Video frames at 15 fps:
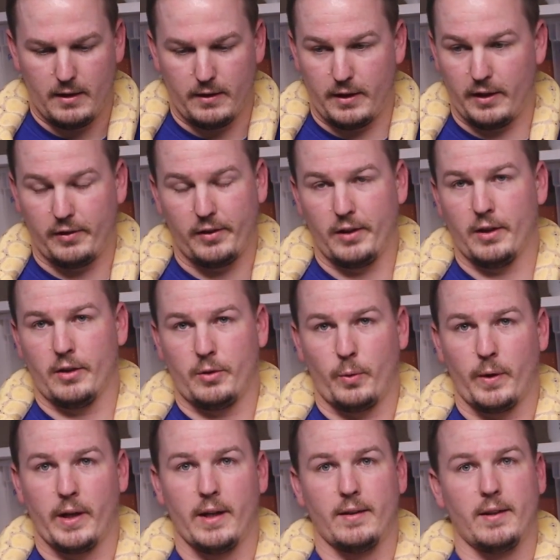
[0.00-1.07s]
This year,
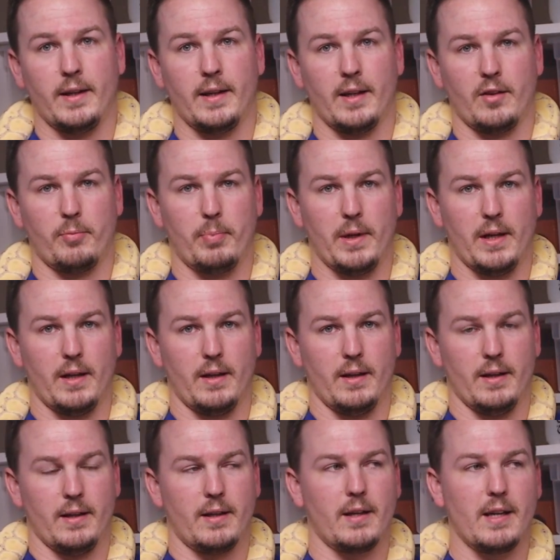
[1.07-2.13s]
2018, has been
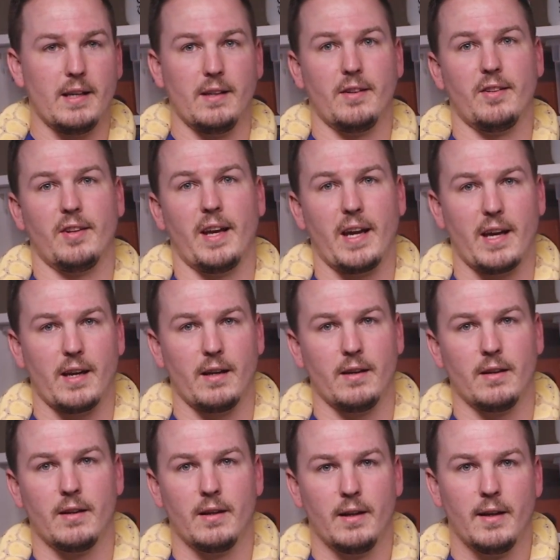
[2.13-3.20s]
insane
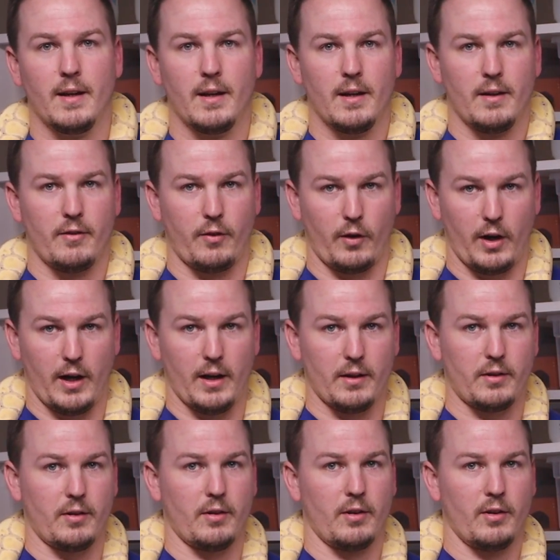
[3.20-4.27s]
for
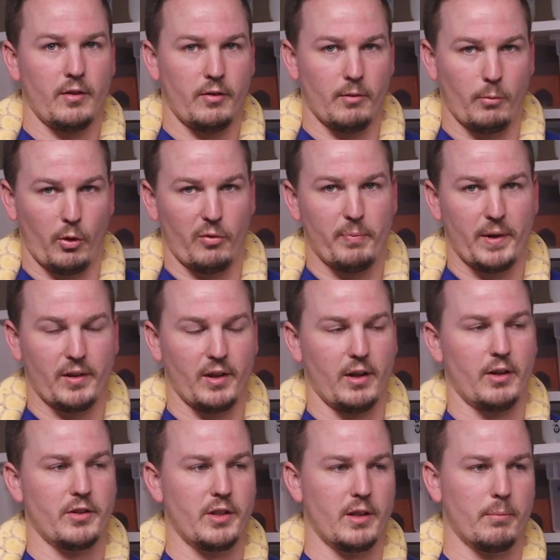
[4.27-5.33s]
us, for Morph
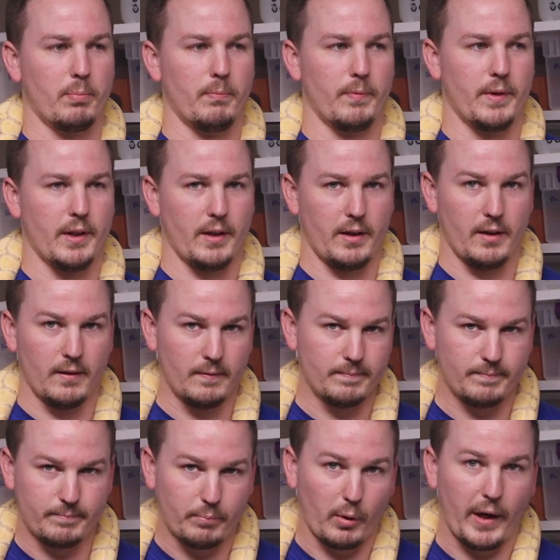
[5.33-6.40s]
Mixology, the
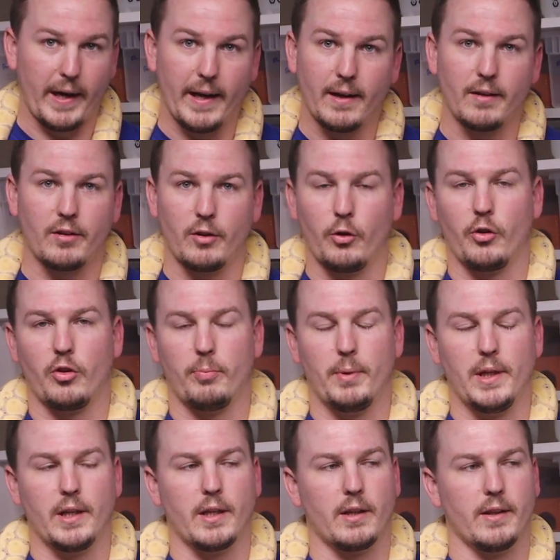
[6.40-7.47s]
brand, so to
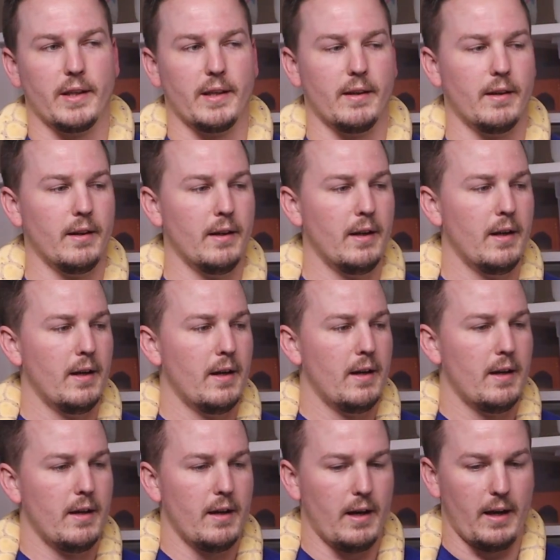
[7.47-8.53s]
speak,
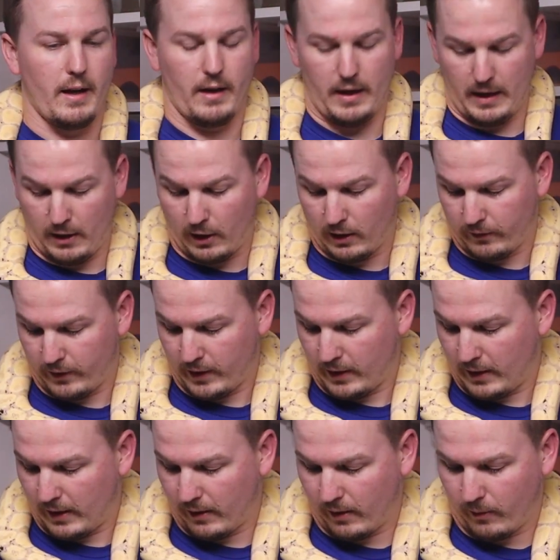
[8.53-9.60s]
and all of it.
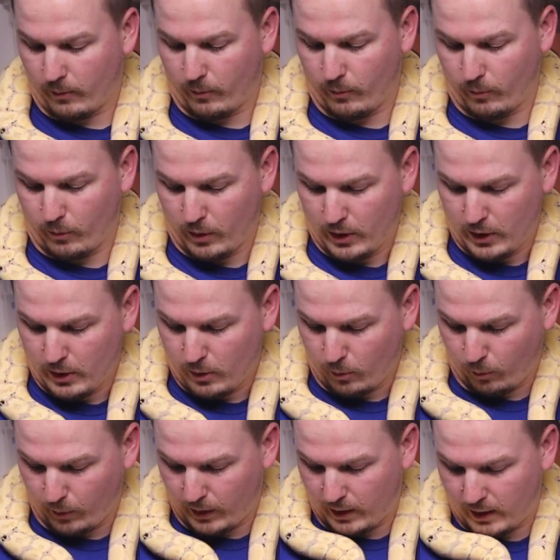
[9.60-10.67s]

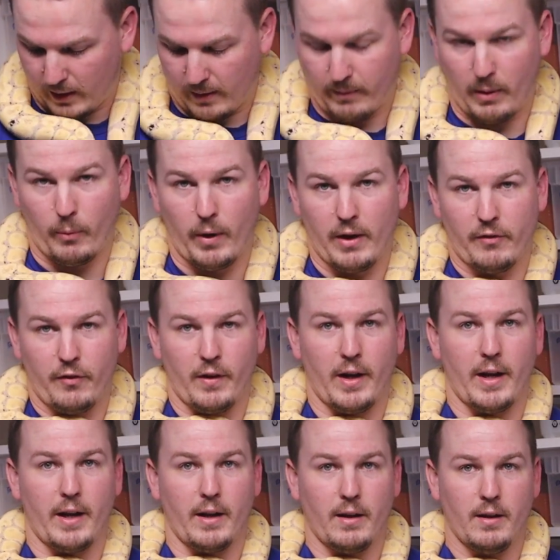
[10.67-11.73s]
My wife and
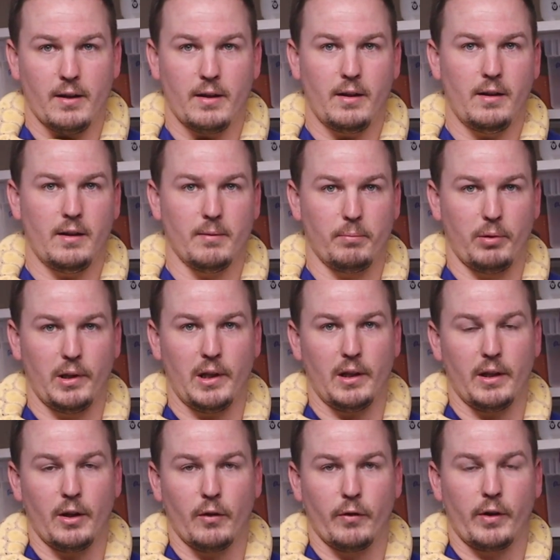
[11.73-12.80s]
I
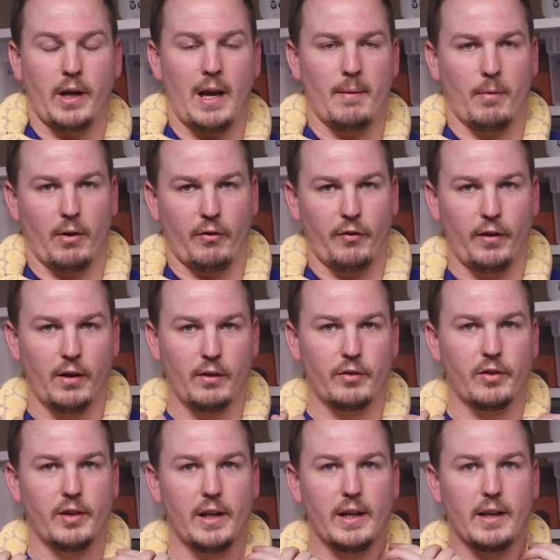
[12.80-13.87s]
completely overcame our fear of
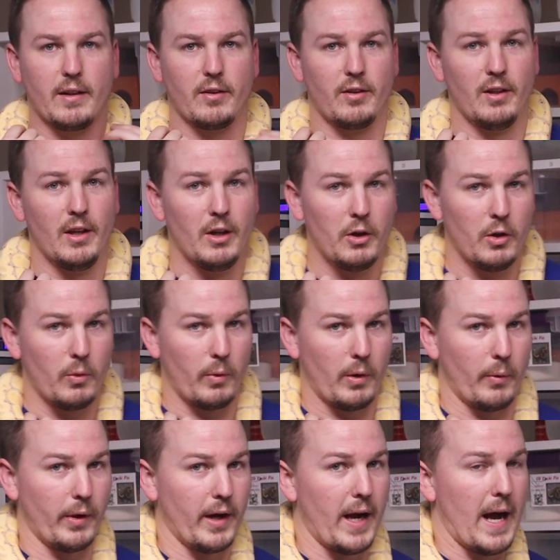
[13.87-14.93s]
snakes. We
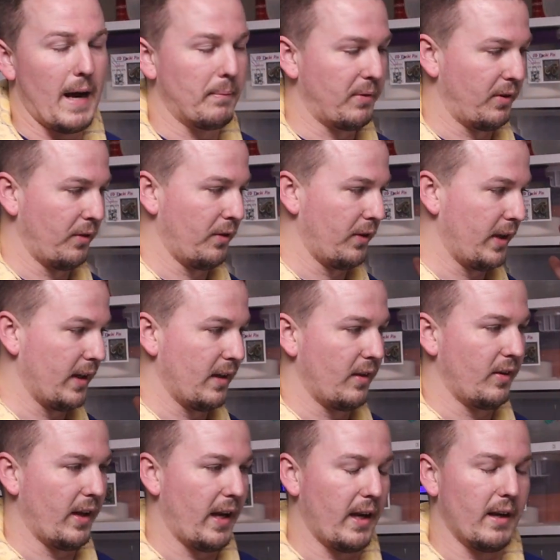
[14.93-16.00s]
went absolutely
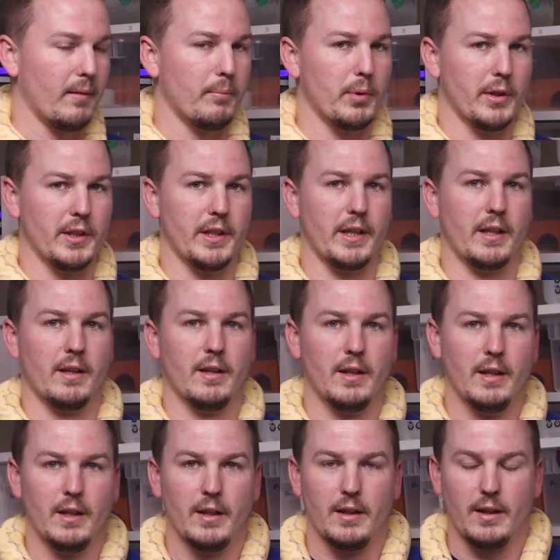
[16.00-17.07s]
insane building
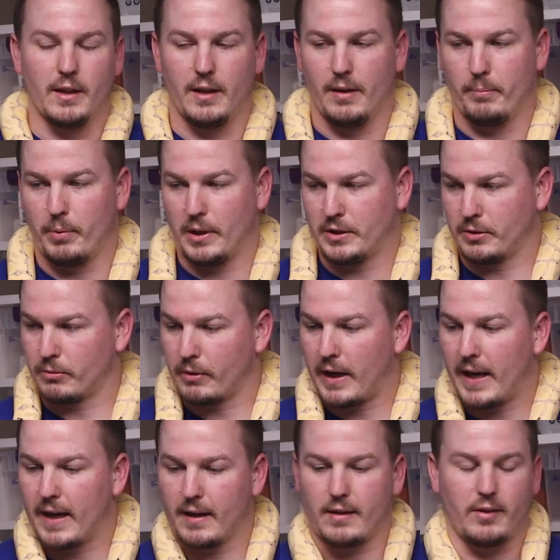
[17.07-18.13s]
a bunch of
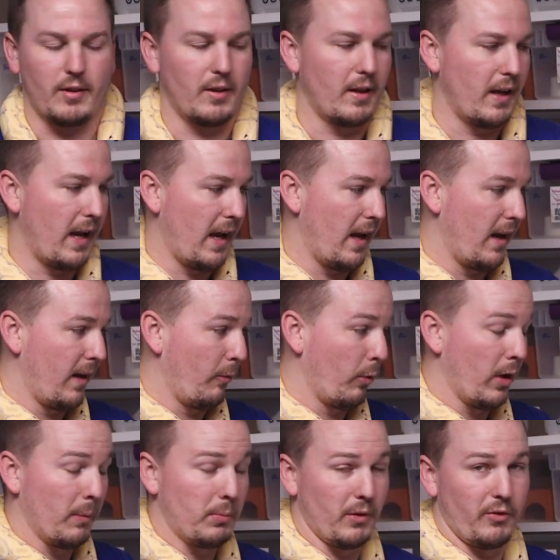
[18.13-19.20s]
racks, and
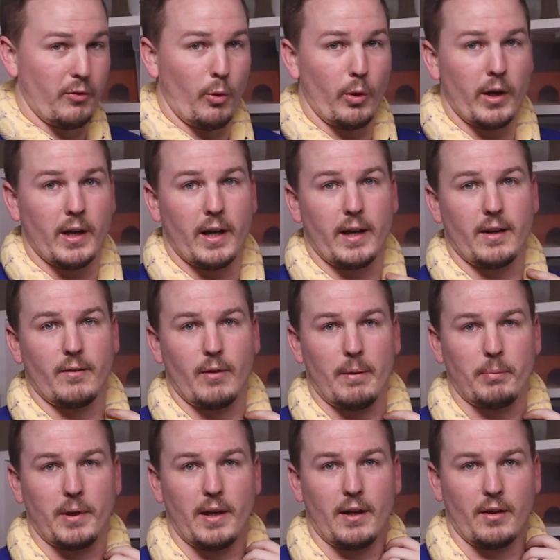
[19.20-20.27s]
we're up to 49
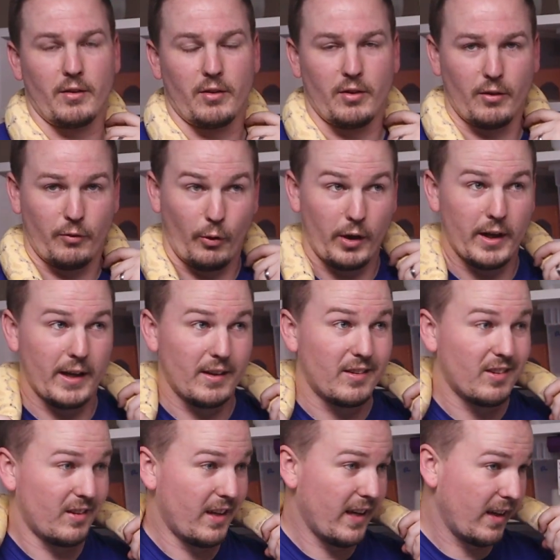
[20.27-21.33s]
reptiles, 49
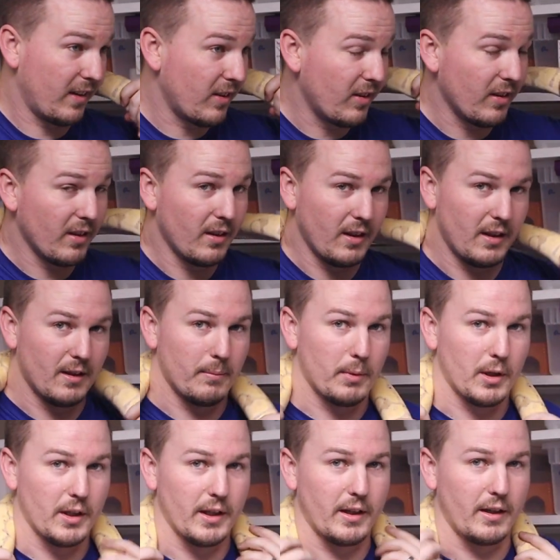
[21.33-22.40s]
snakes in the
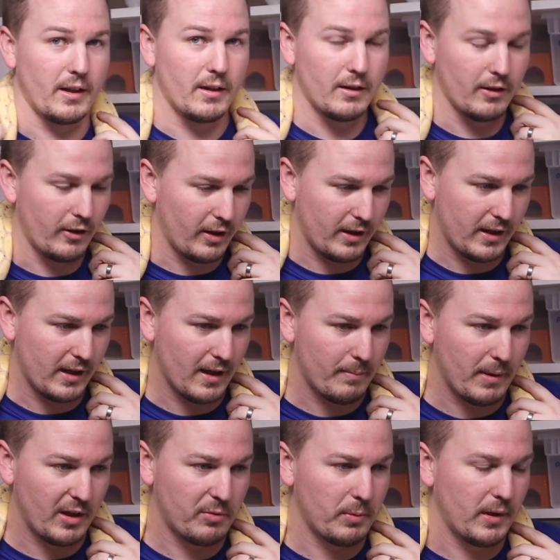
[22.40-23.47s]
building, or in the
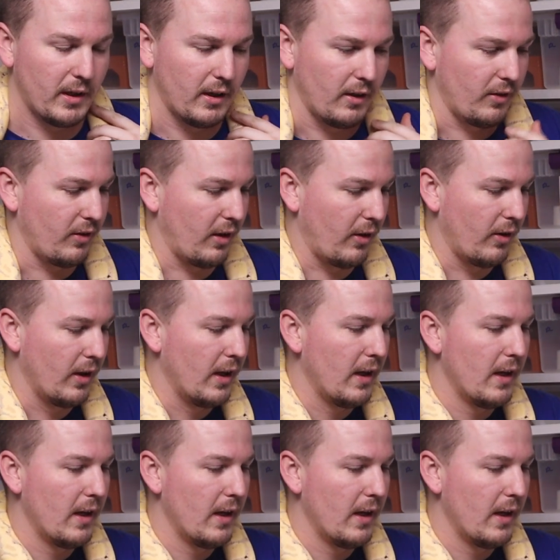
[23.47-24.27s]
basement here. So